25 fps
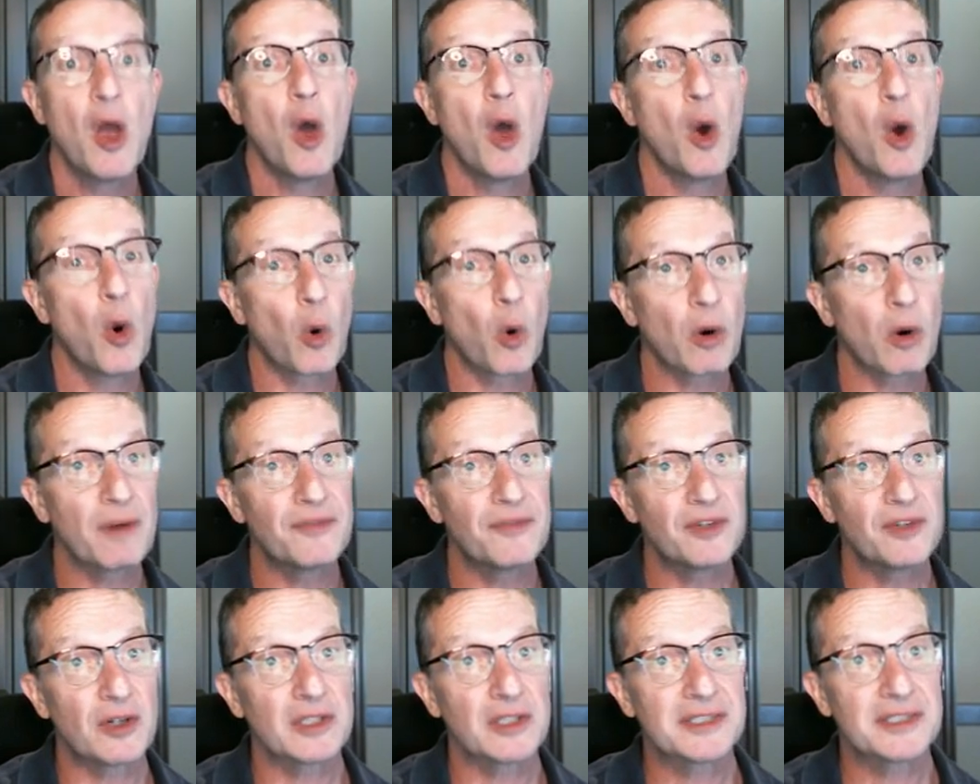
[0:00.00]
or if
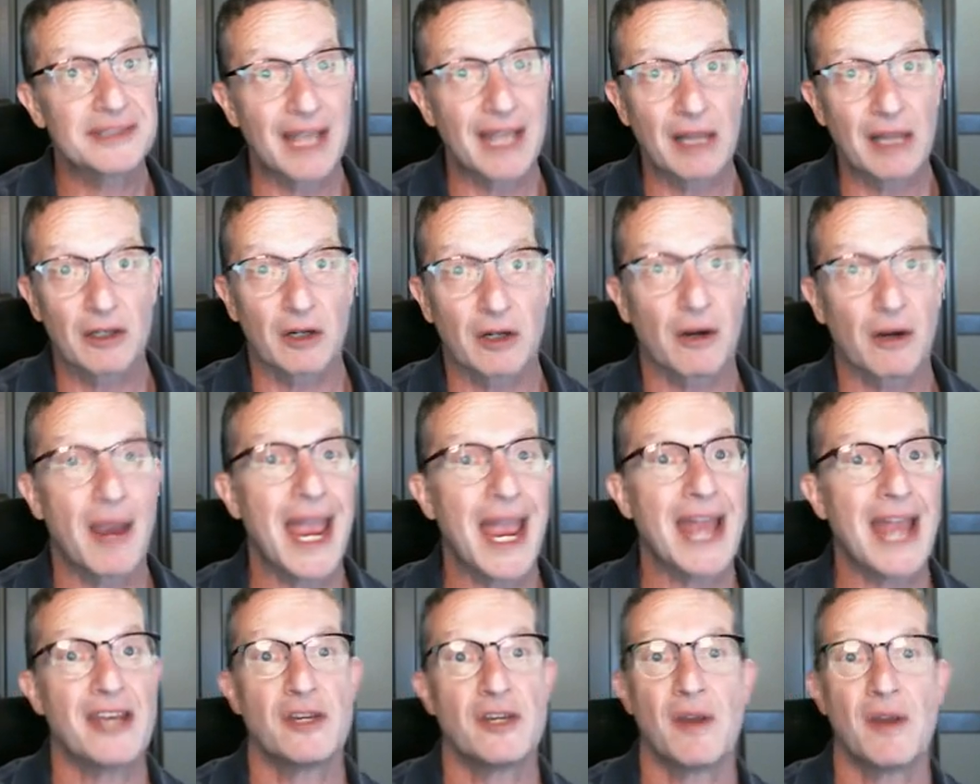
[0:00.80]
you're a seller
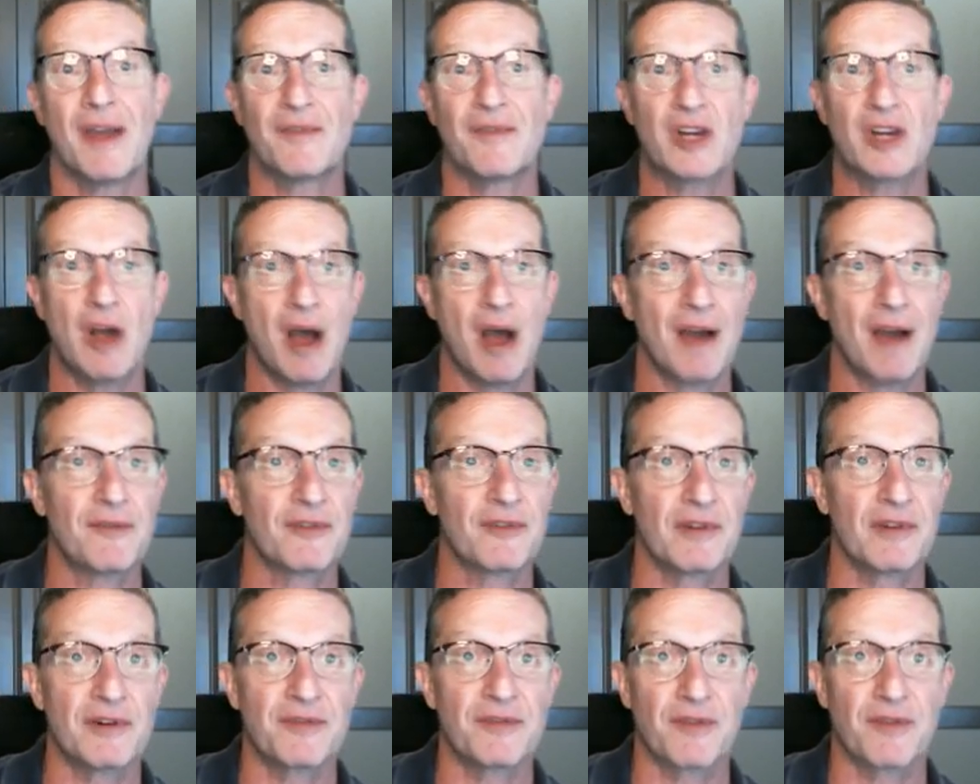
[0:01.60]
and you have an offer
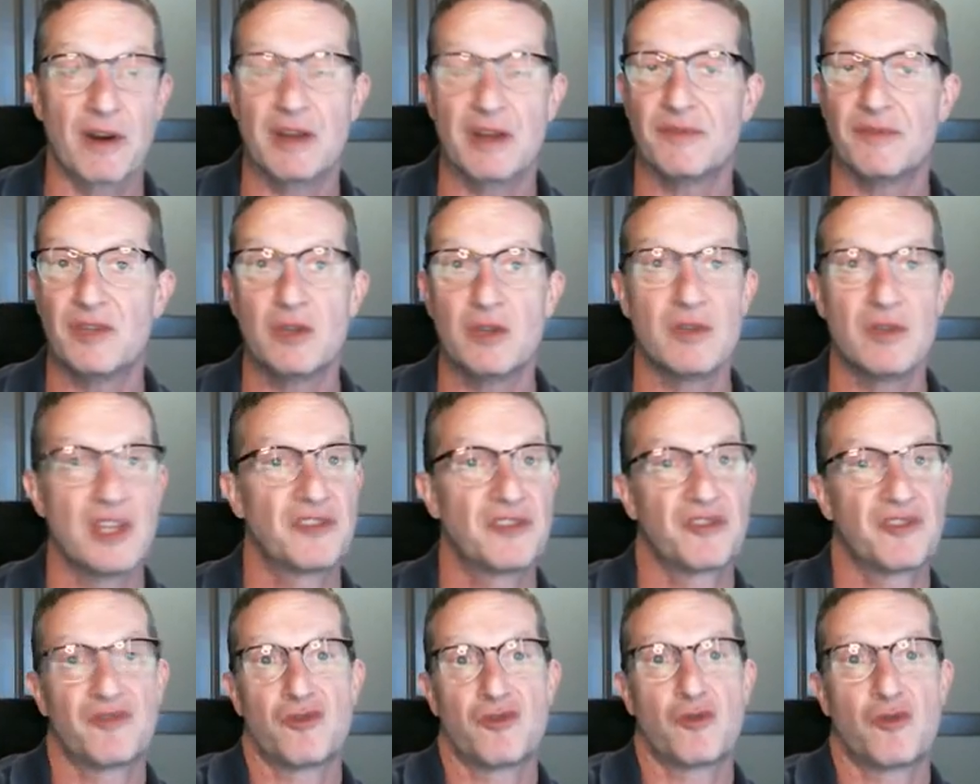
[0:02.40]
in front of you
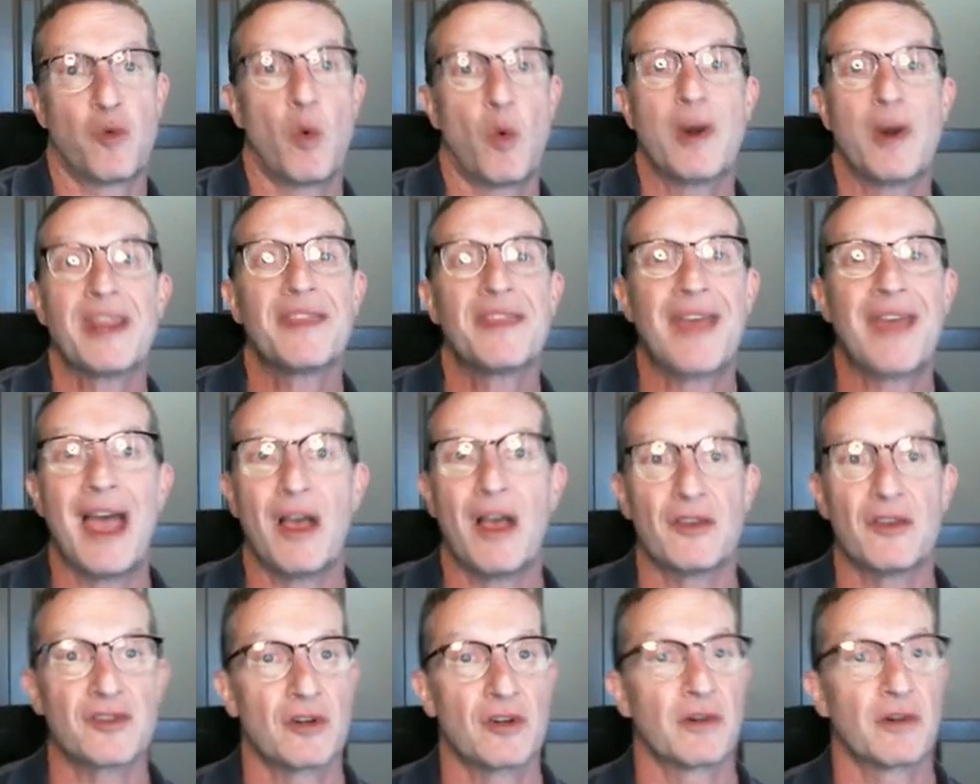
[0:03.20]
that's
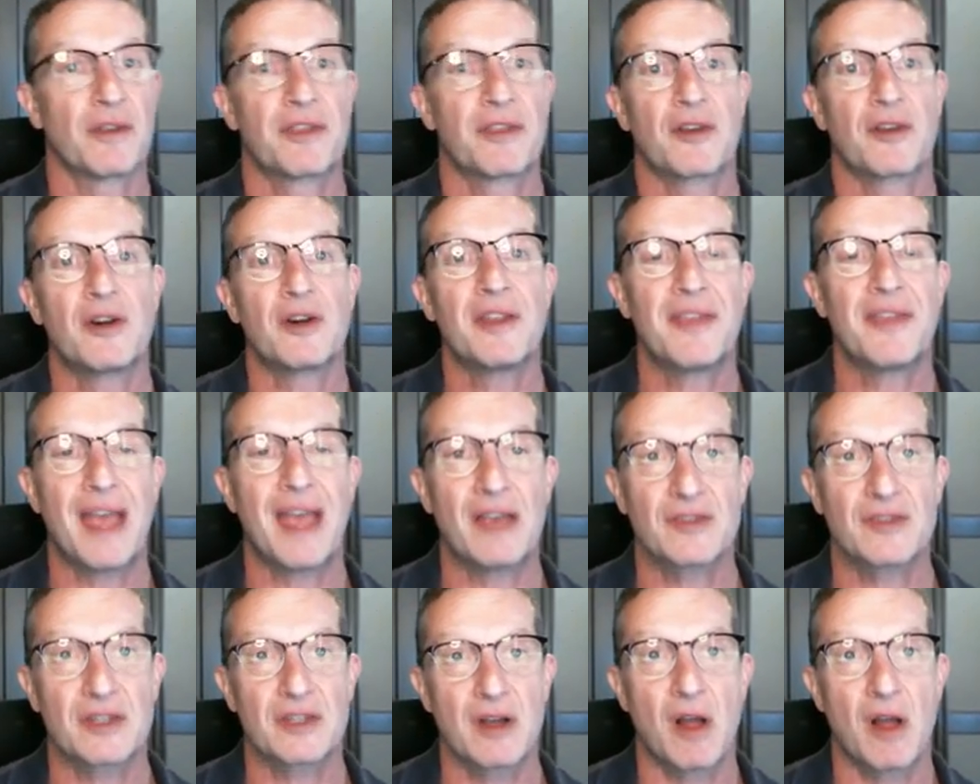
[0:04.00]
$20,000 or
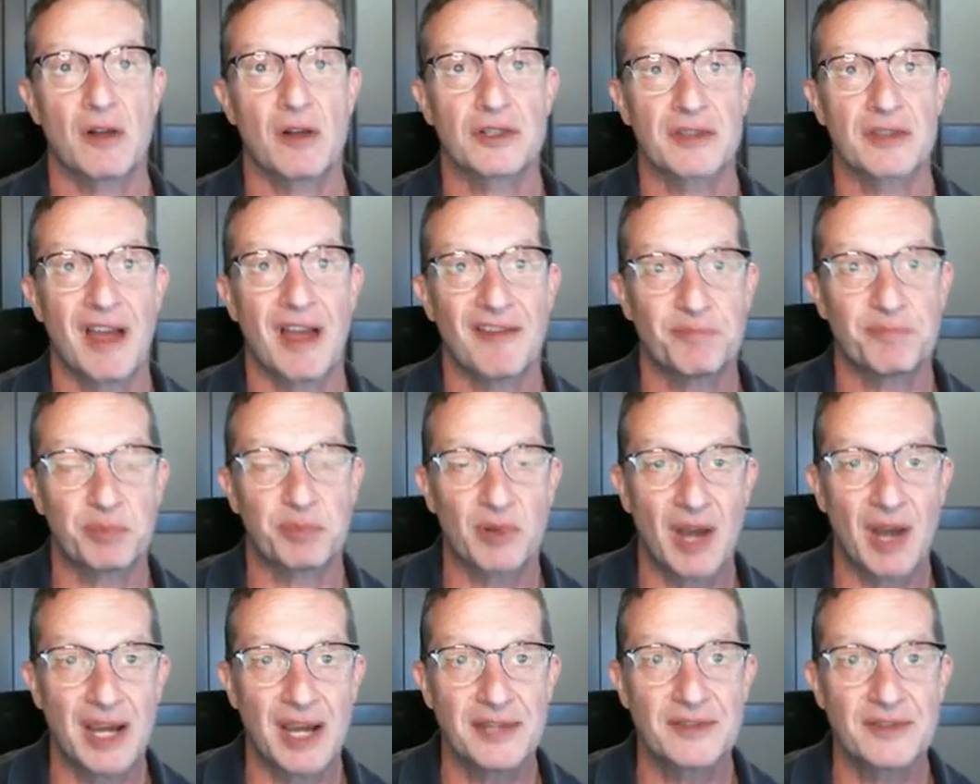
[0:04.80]
$30,000 off
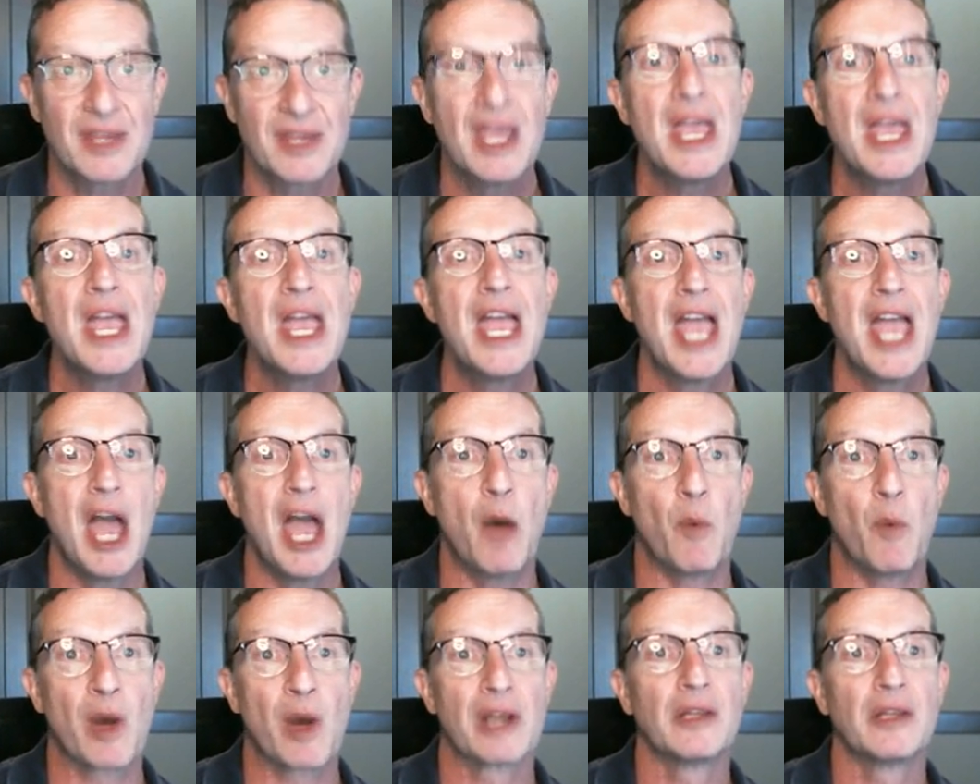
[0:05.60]
price and
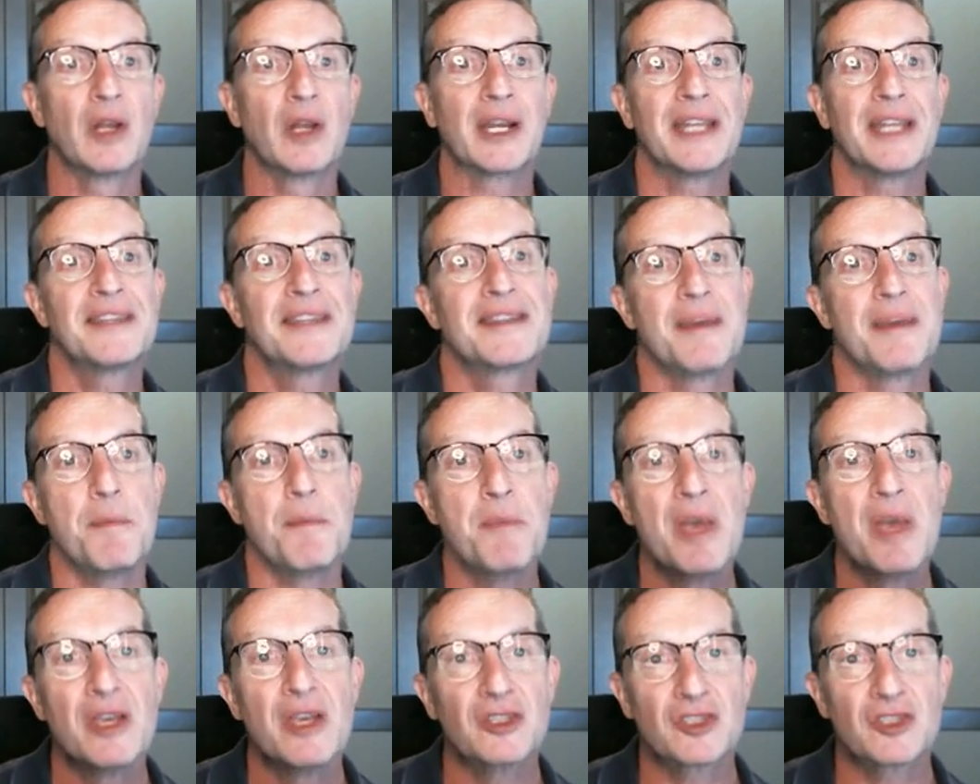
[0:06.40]
want to look at some
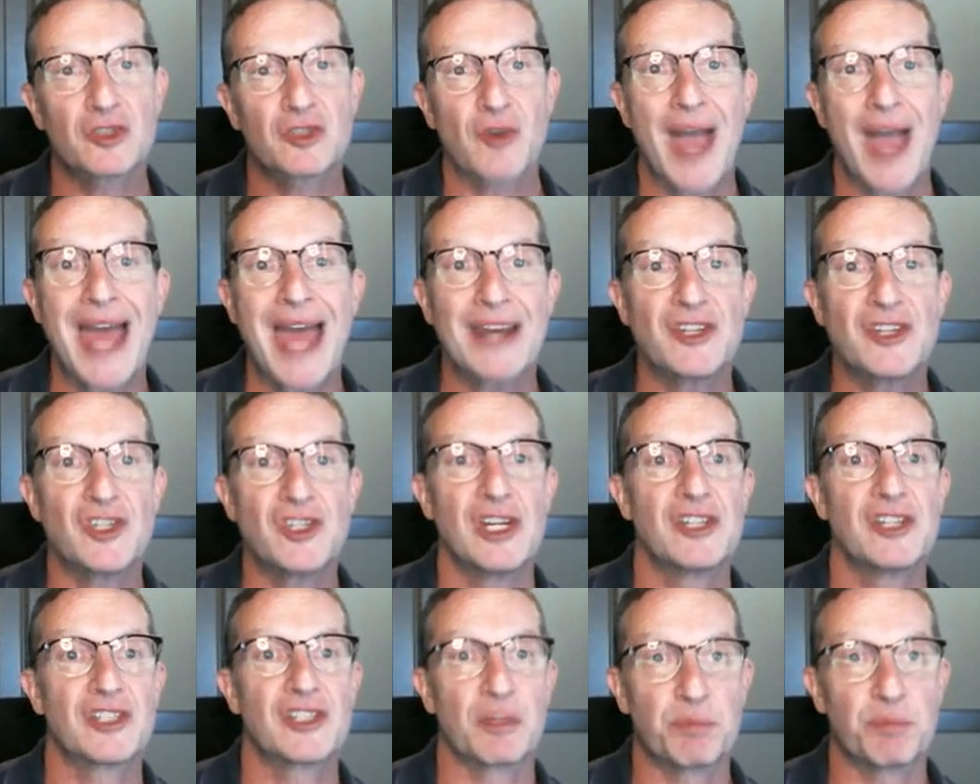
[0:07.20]

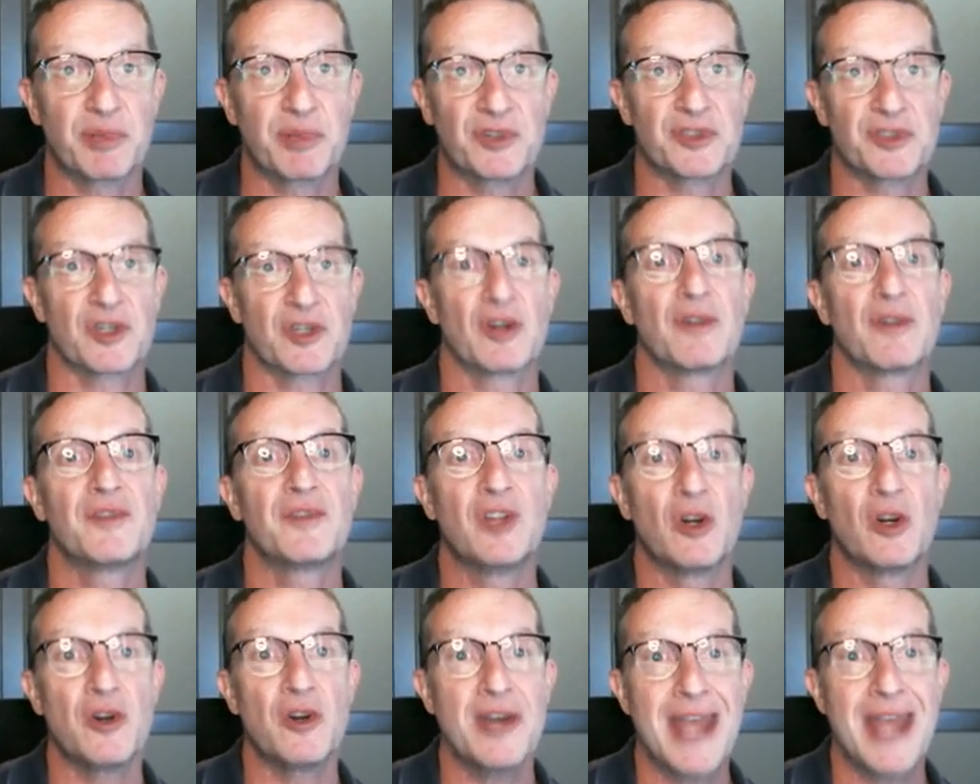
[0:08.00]
strategies to preserve
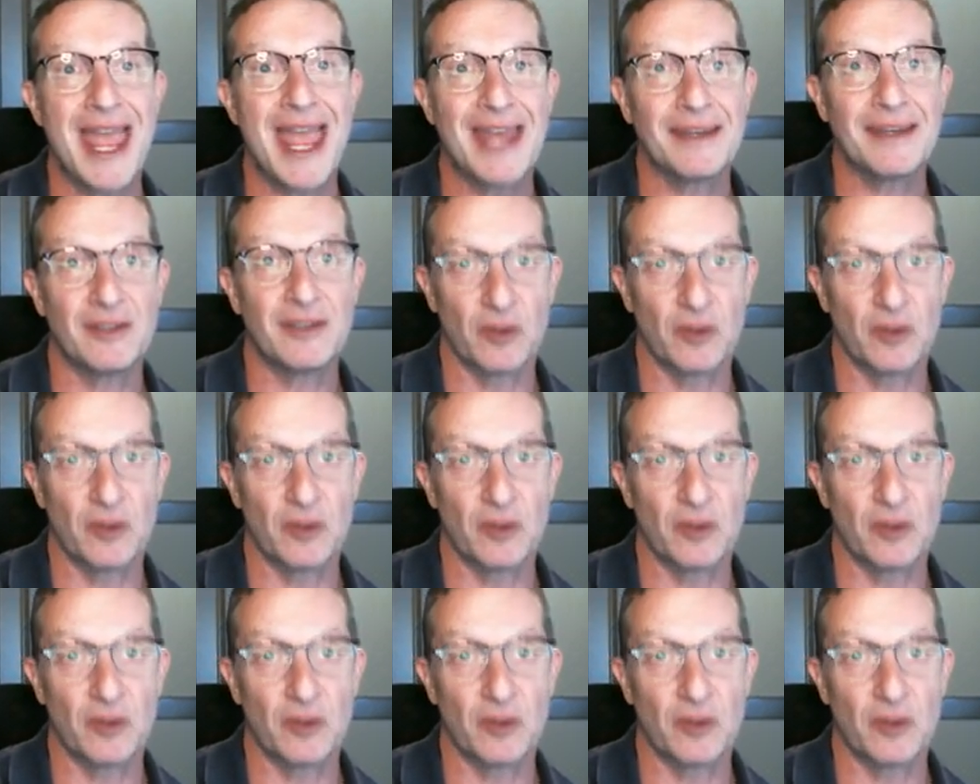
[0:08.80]
your net